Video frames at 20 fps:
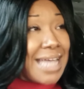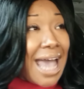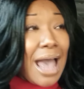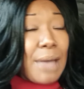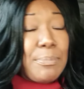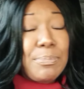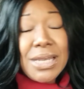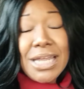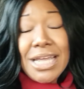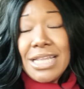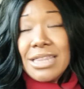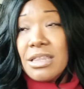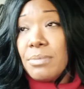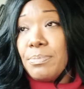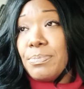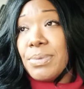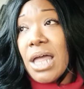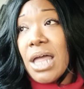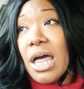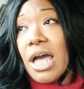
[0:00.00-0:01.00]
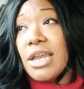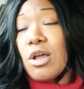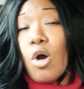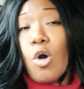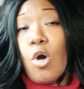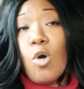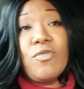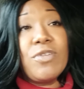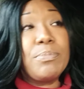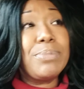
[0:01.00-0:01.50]
I plead the blood
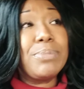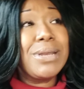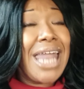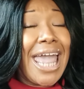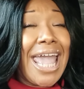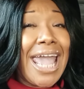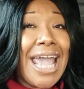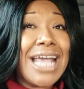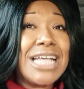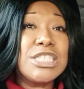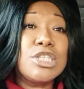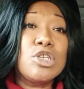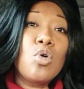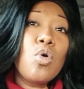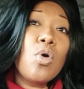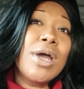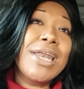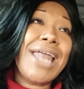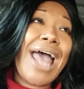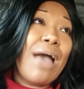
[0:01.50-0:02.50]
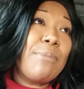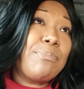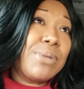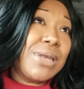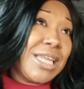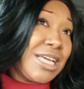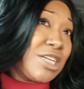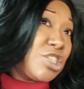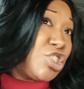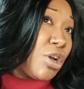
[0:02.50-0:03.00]
over plagues. Lord, I
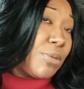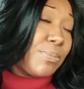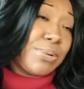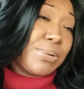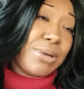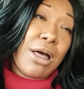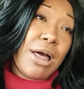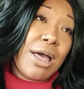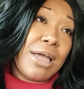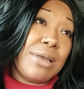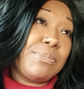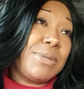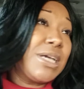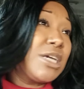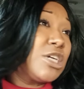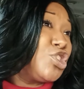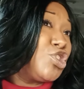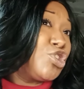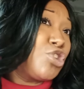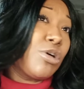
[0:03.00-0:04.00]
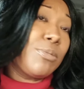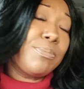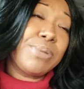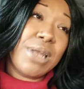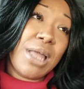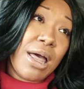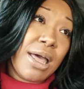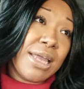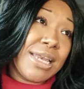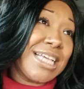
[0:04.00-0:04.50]
plead your blood because your
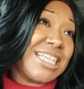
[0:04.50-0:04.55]
blood is